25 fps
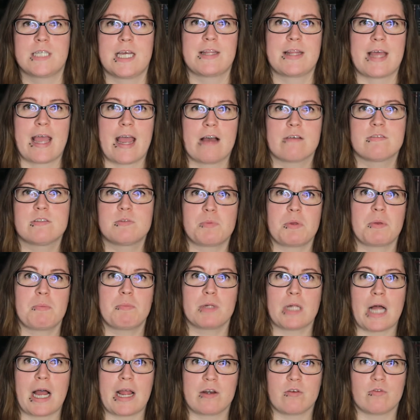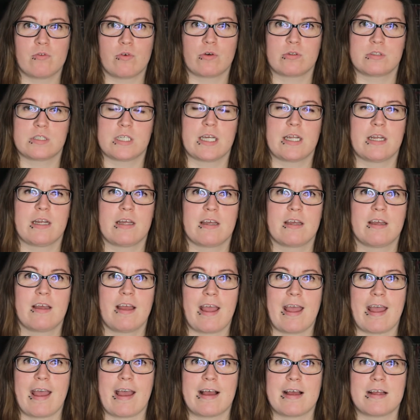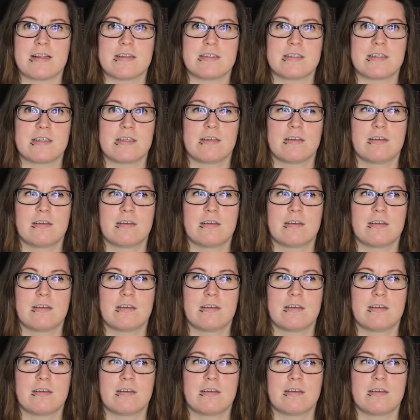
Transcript: and they have to be blindfolded and